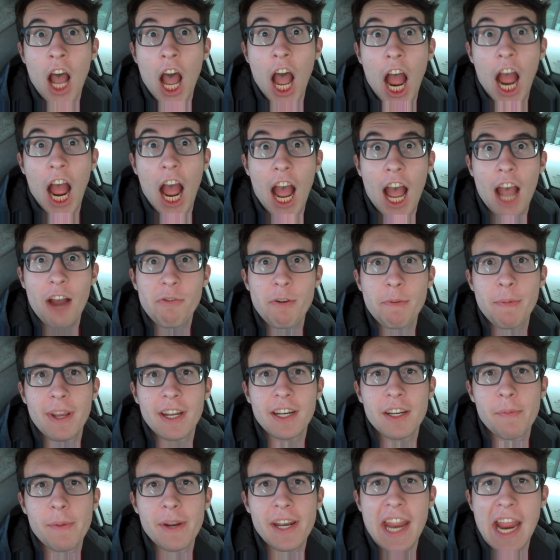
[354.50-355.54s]
Ah, we made
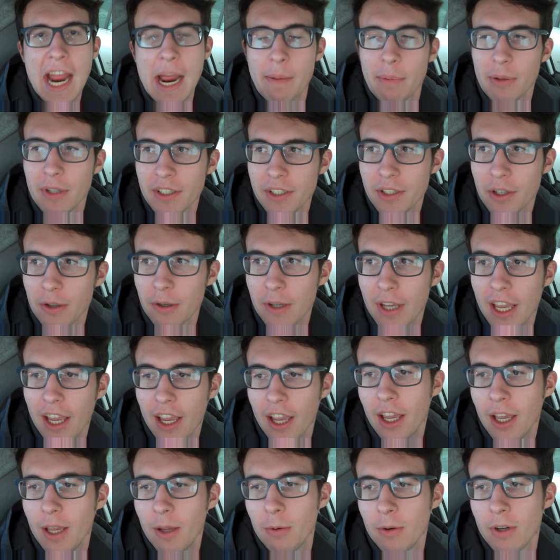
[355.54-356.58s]
it to Minneapolis
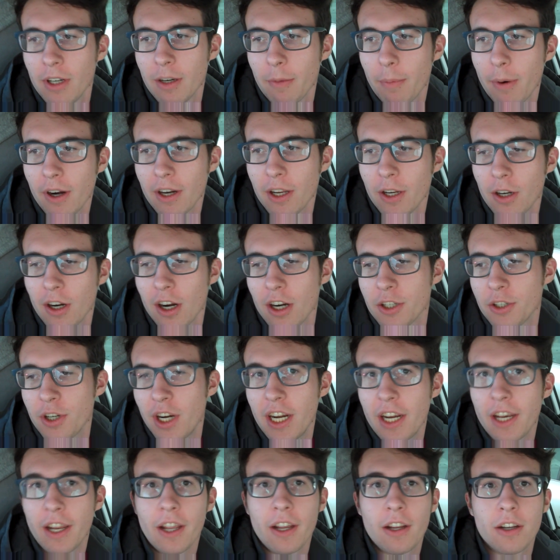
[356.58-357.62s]
okay. We're in a parking garage
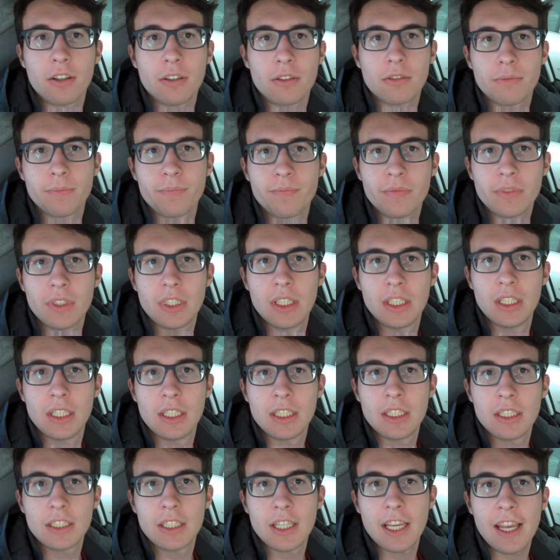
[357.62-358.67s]
right now.
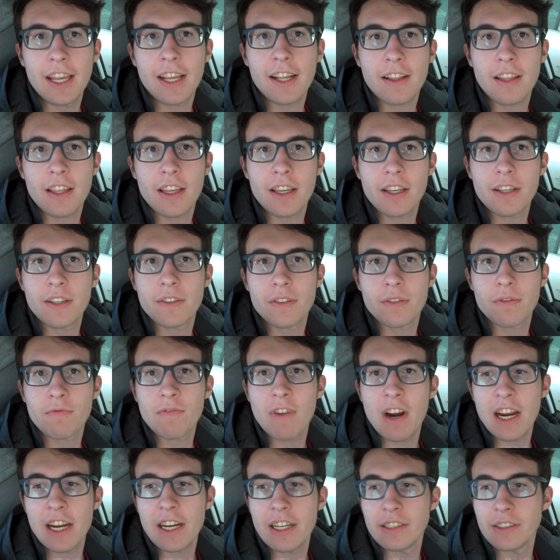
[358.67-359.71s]
Kaleigh's
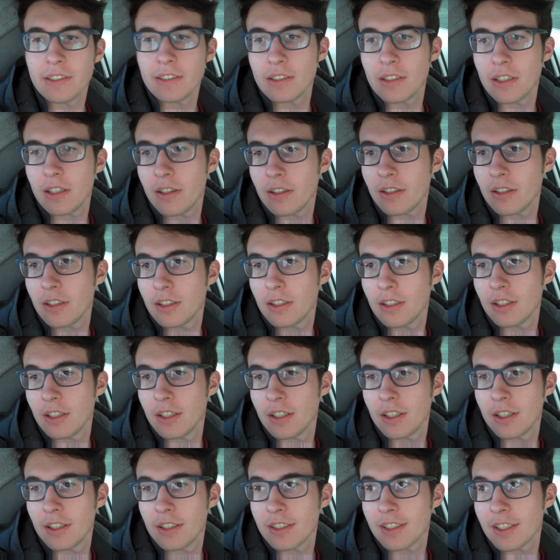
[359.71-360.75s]
writing
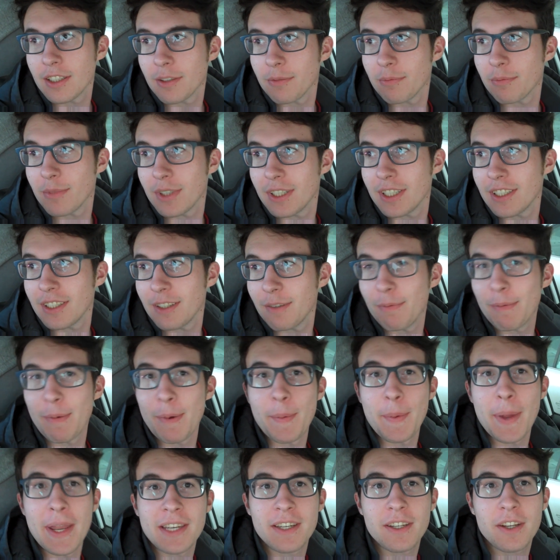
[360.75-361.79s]
some
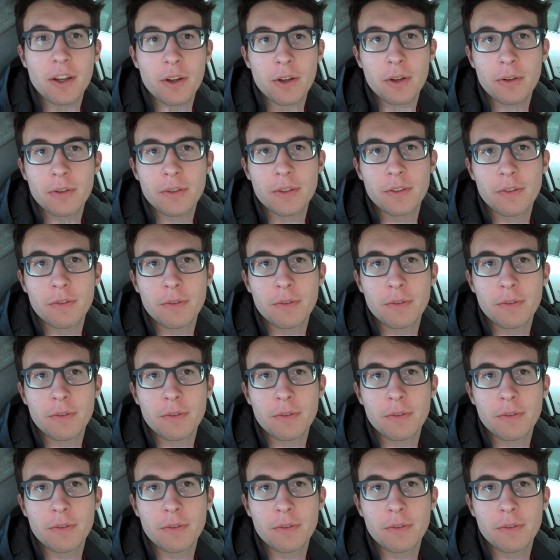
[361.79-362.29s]
mementos